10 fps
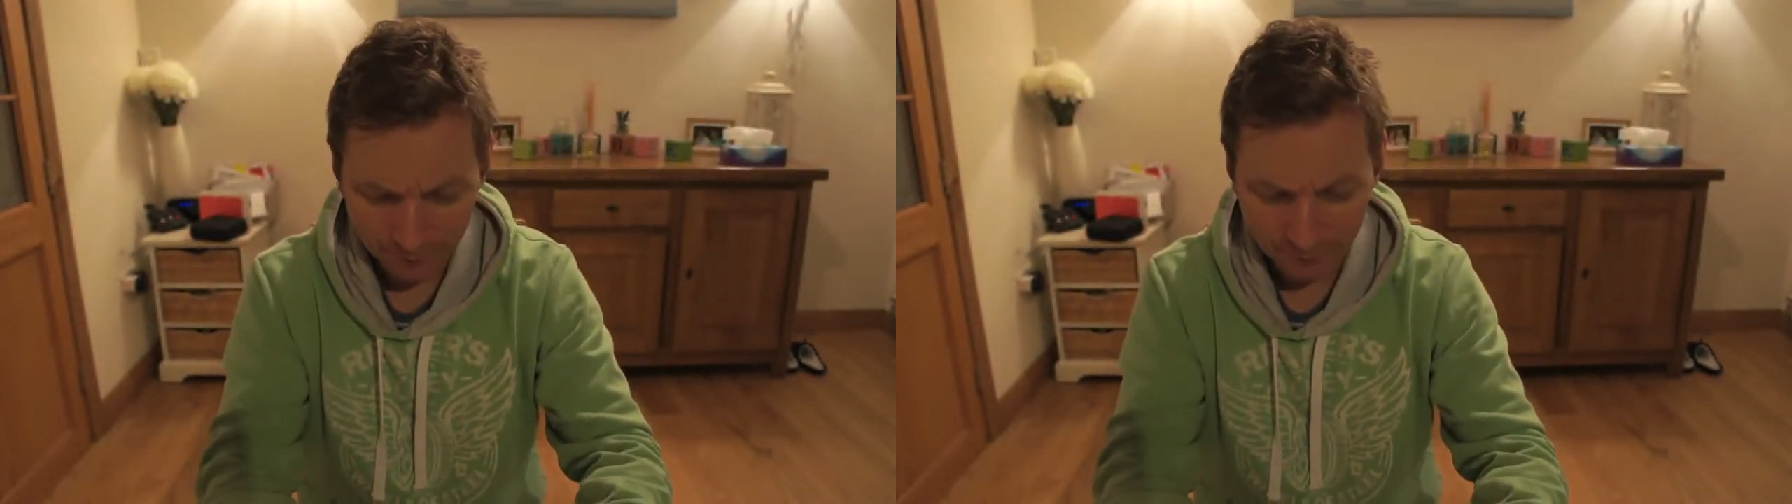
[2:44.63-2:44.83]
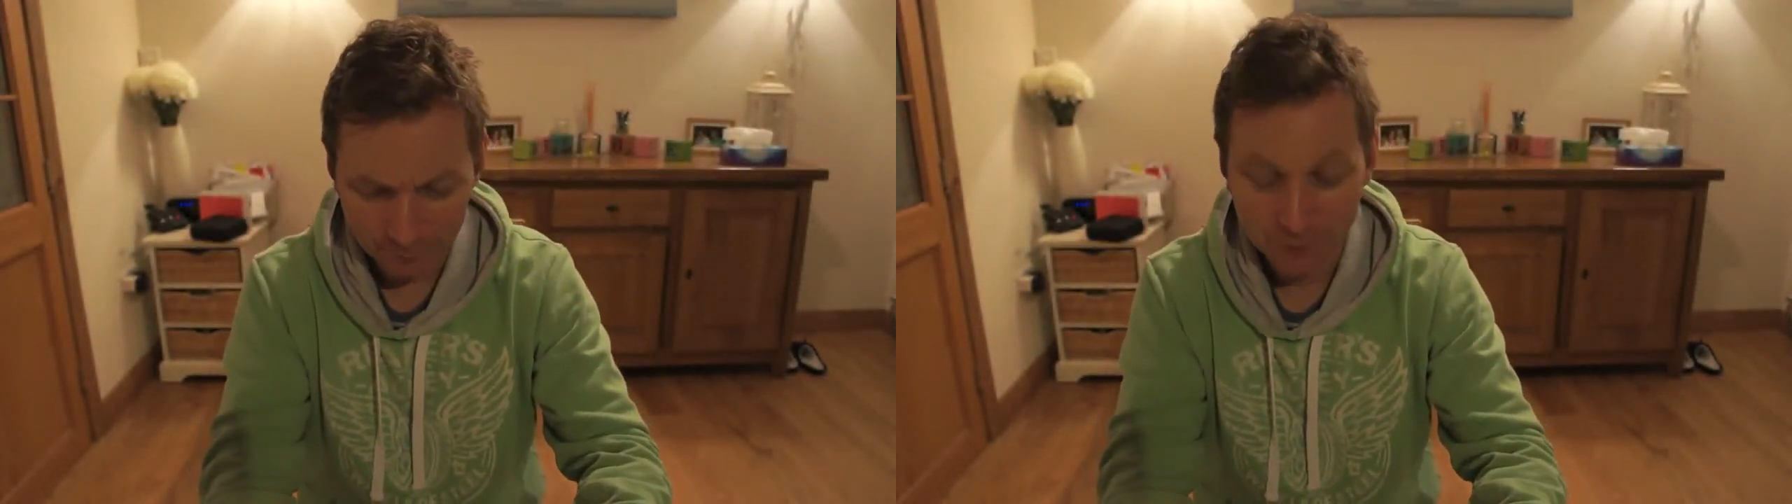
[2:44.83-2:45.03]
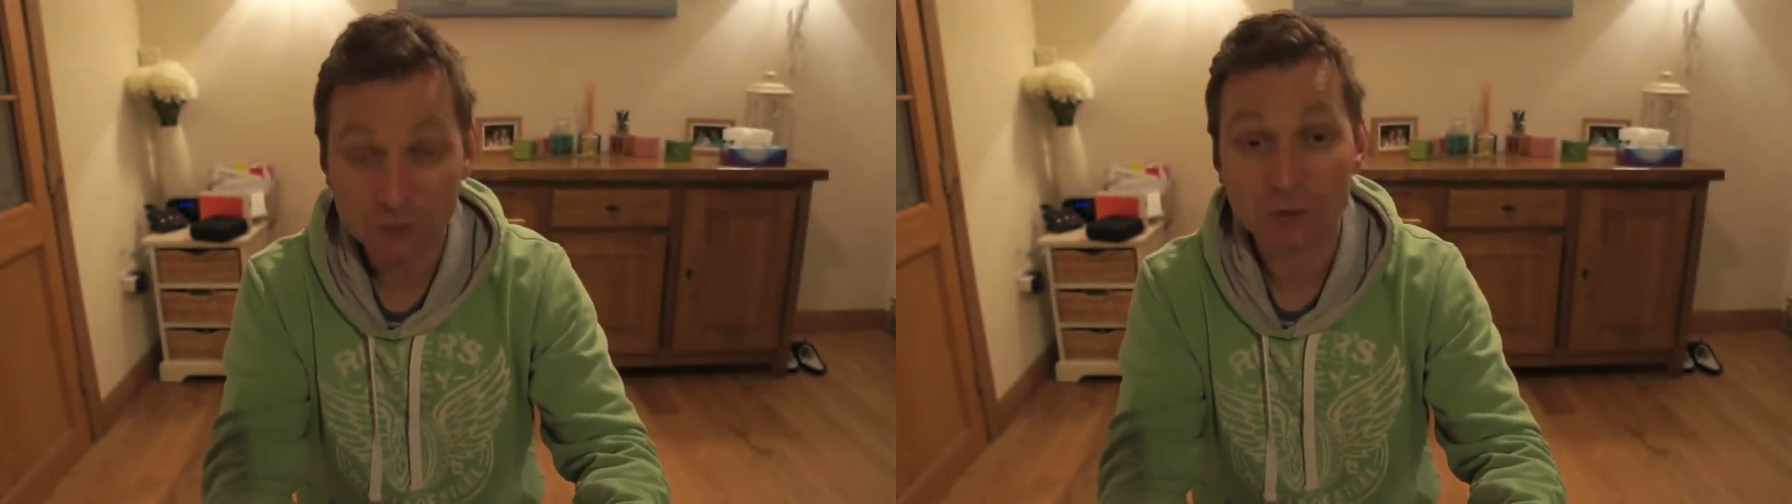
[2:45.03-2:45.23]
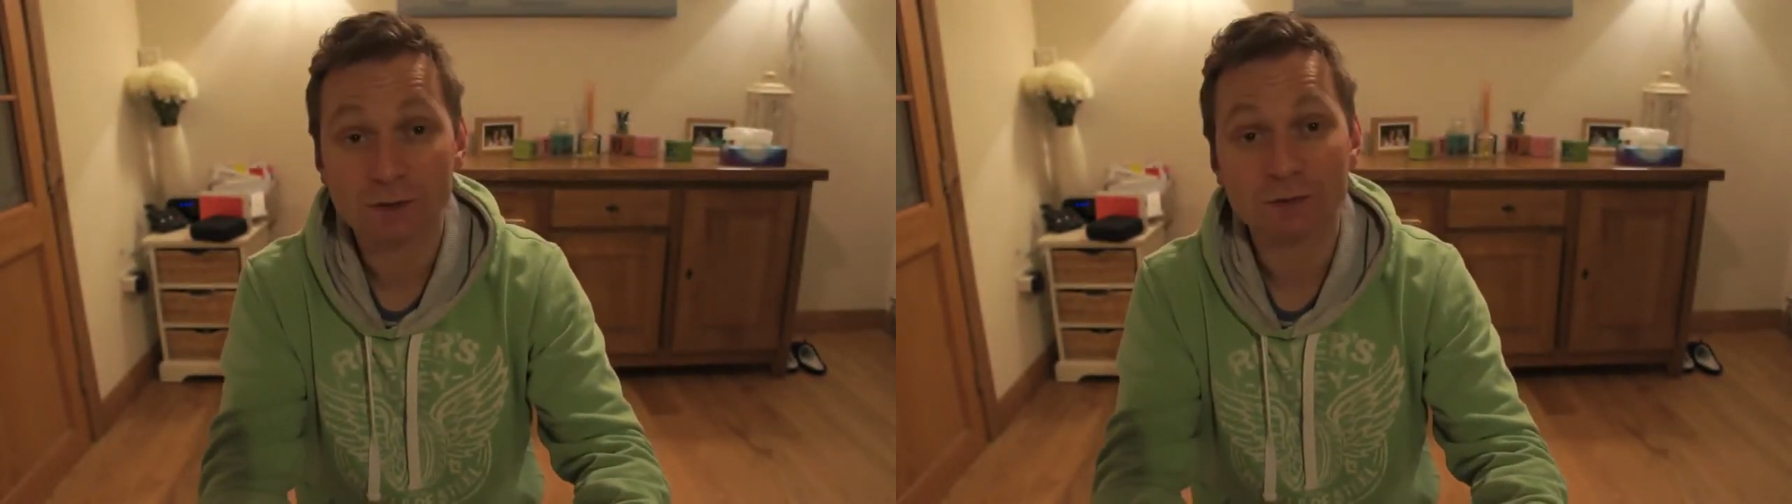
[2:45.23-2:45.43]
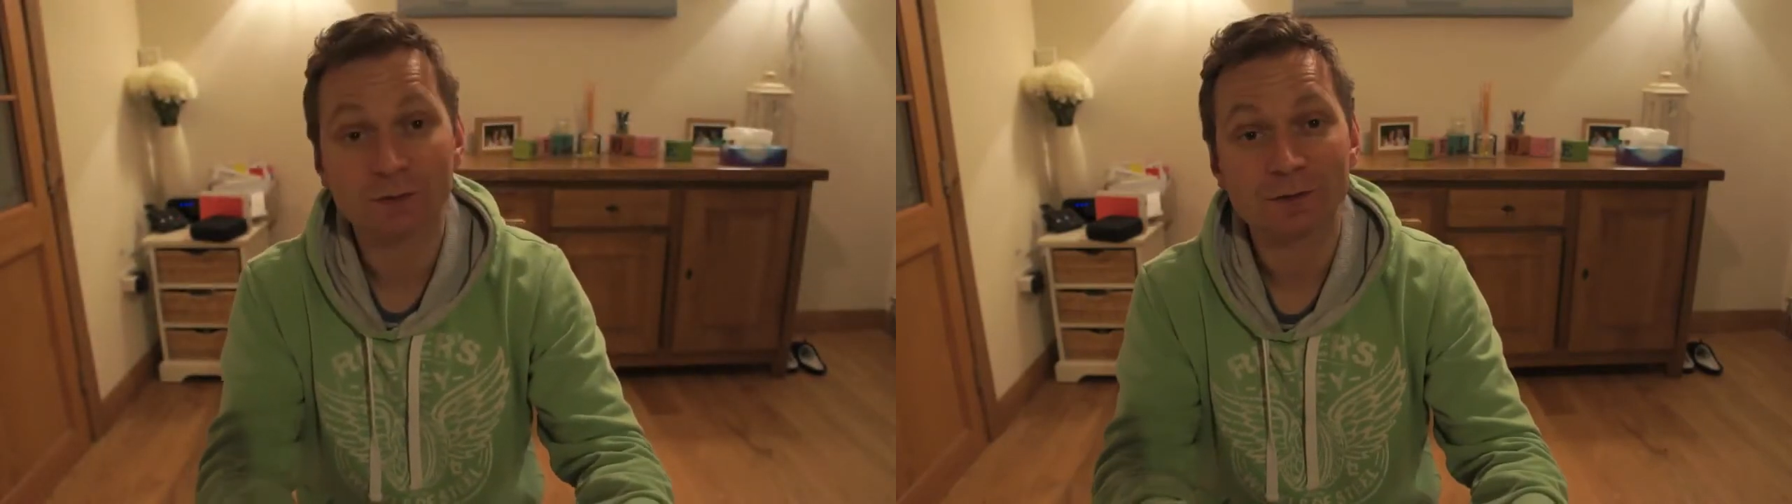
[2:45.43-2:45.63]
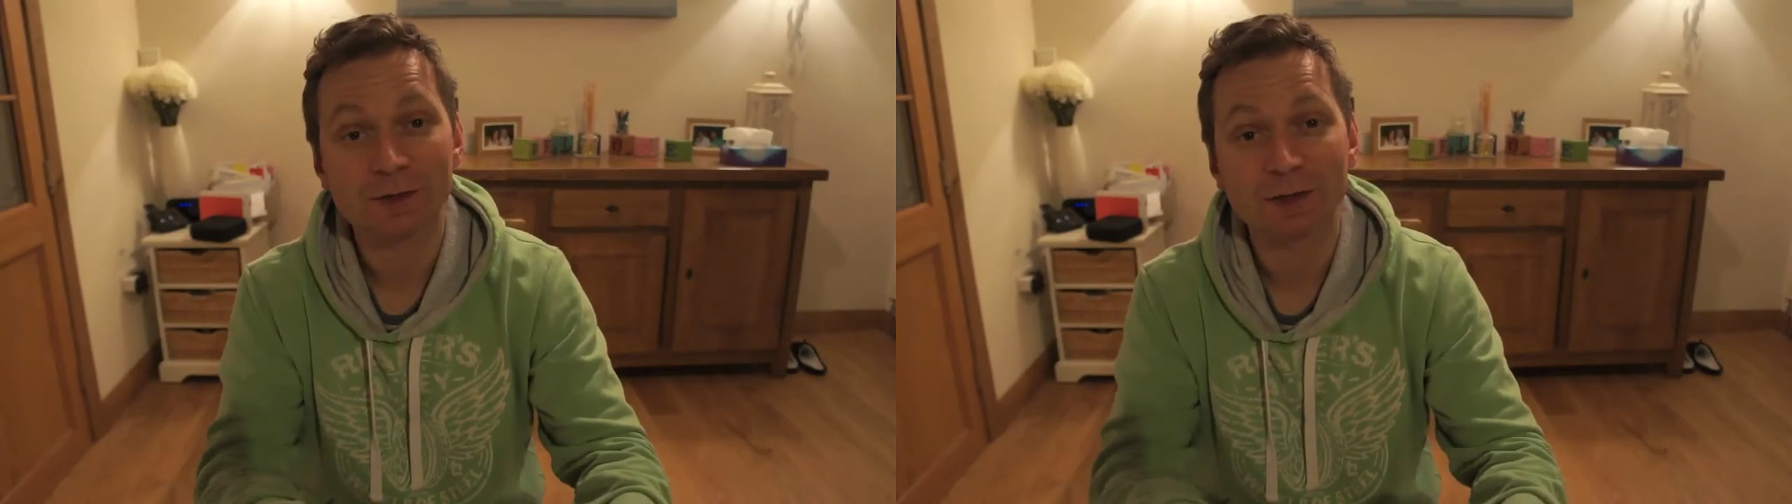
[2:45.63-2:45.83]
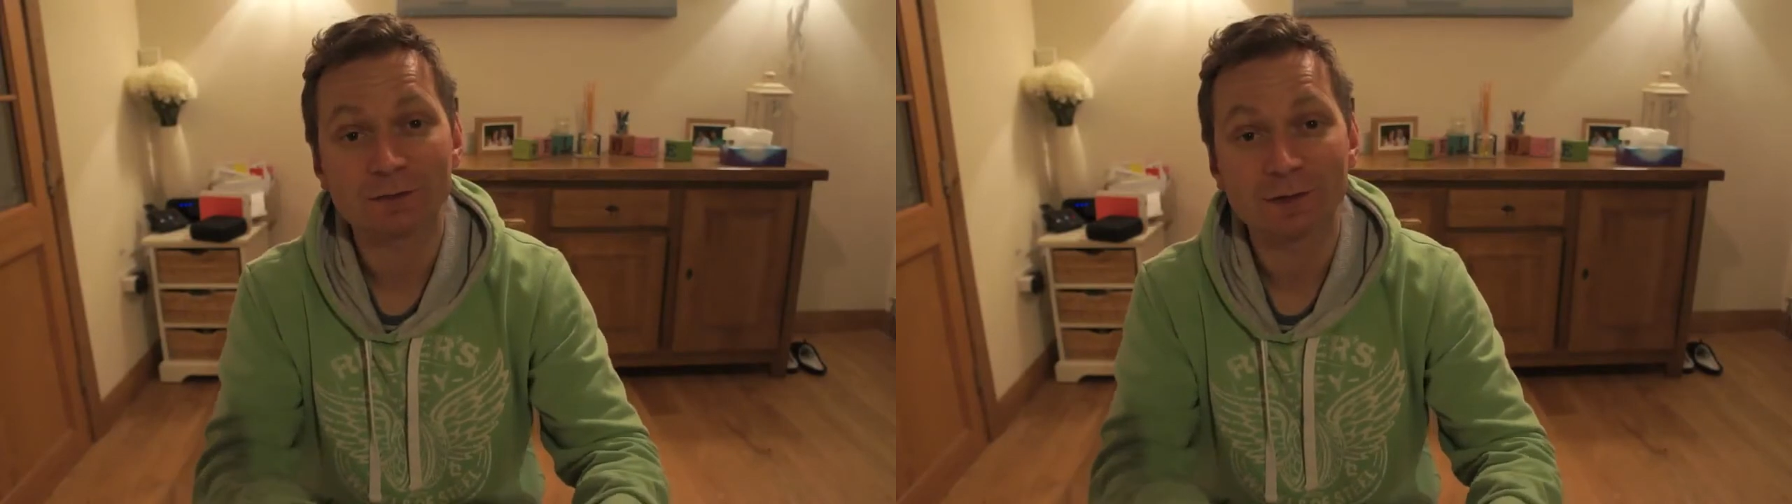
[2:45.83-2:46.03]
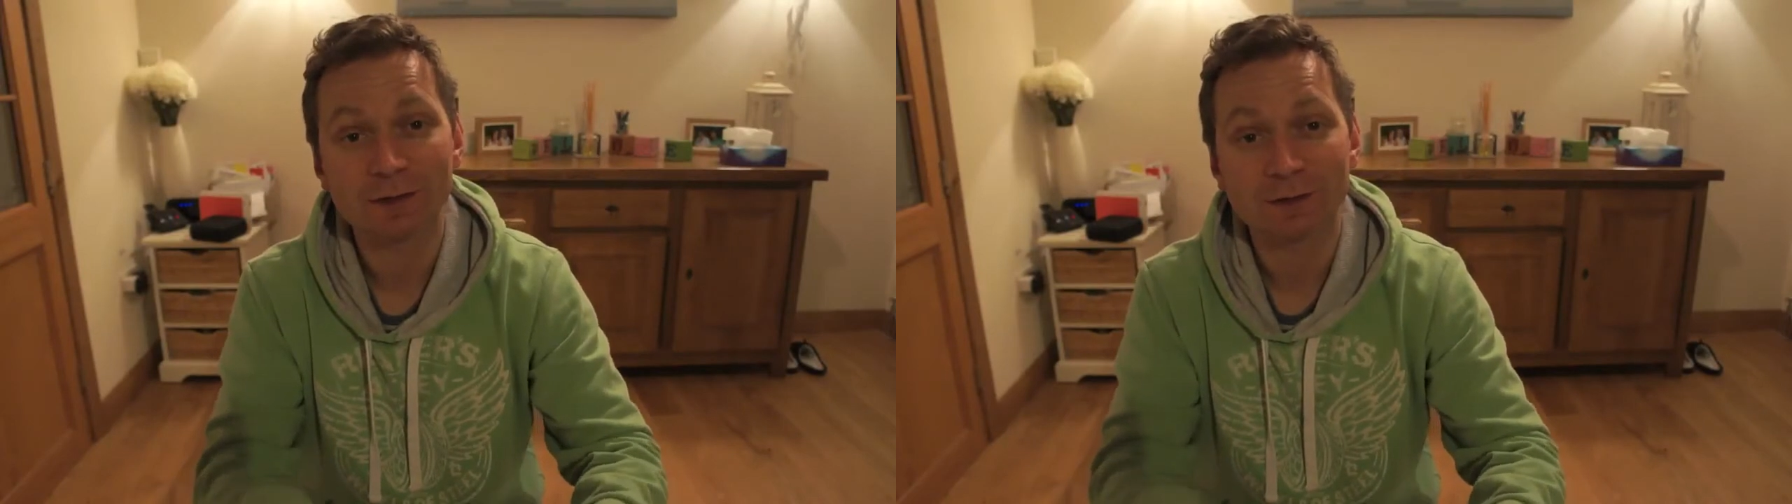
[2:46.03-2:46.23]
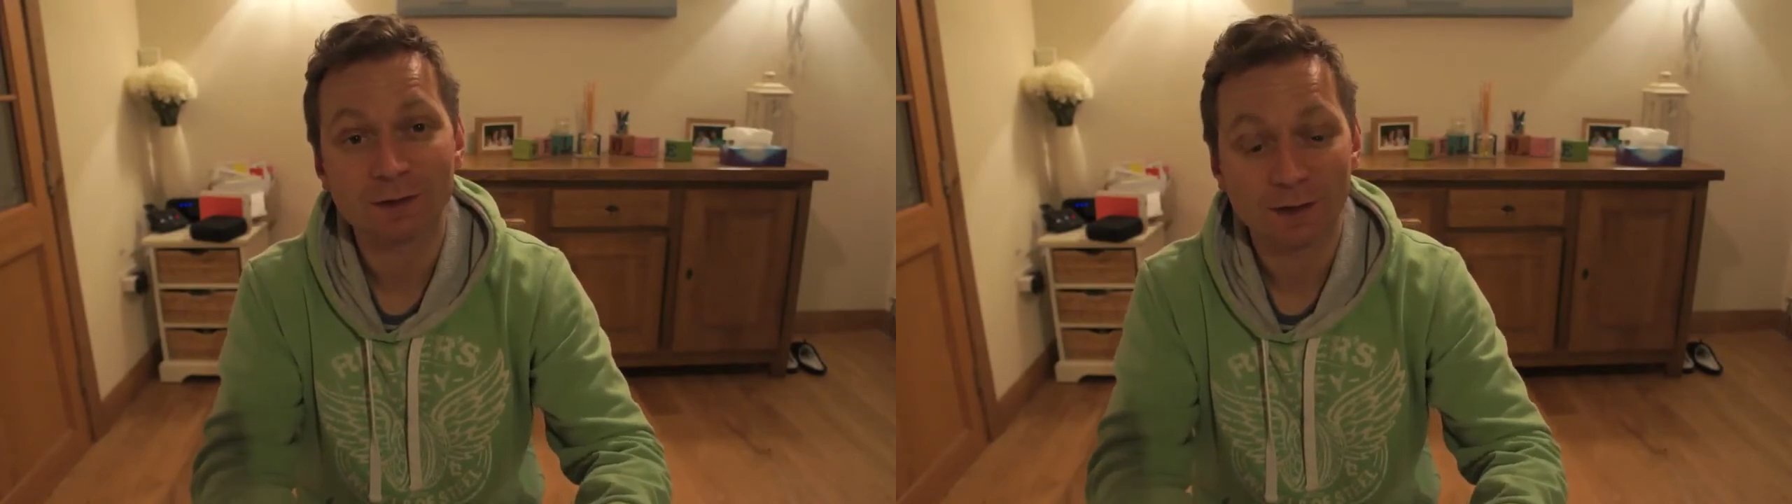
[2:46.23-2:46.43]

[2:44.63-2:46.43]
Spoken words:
Magician on TV,